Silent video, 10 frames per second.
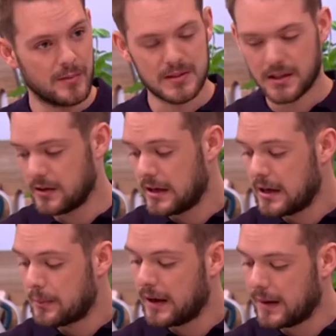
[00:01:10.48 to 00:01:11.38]
them. Like so that,
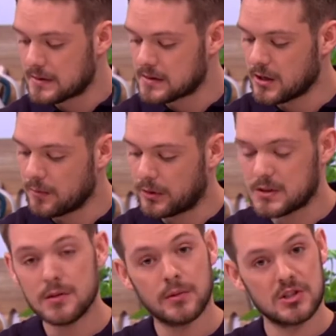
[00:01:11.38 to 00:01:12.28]
yeah. perhaps don't put
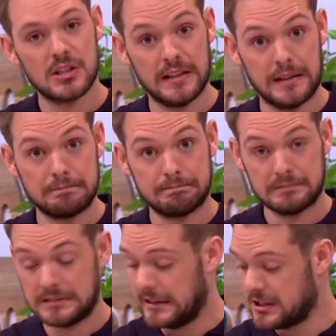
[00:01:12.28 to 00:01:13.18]
too much chili in. Sure.
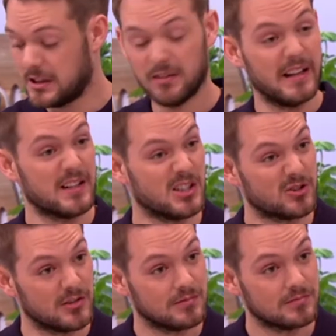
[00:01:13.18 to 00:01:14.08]
Unless you don't like your children